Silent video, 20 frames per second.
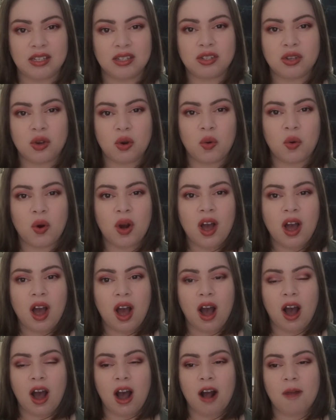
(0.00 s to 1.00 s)
So
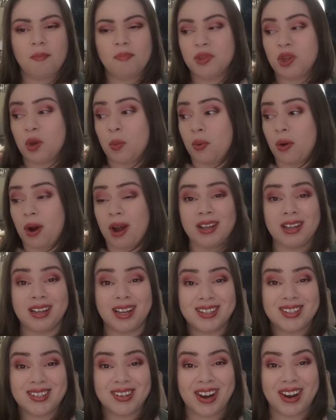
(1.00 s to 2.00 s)
you'll probably
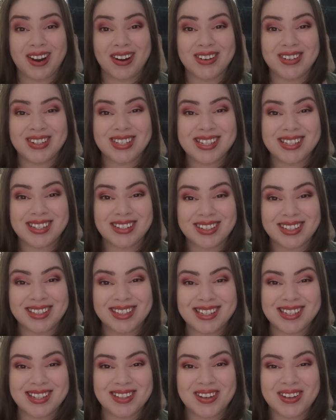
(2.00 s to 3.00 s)
get your hair stuck in
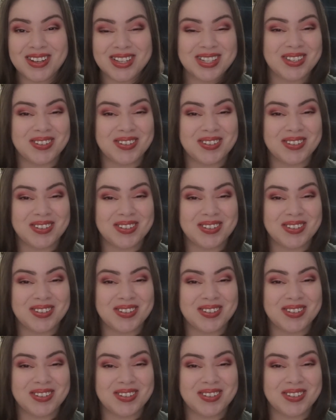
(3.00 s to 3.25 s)
this gloss.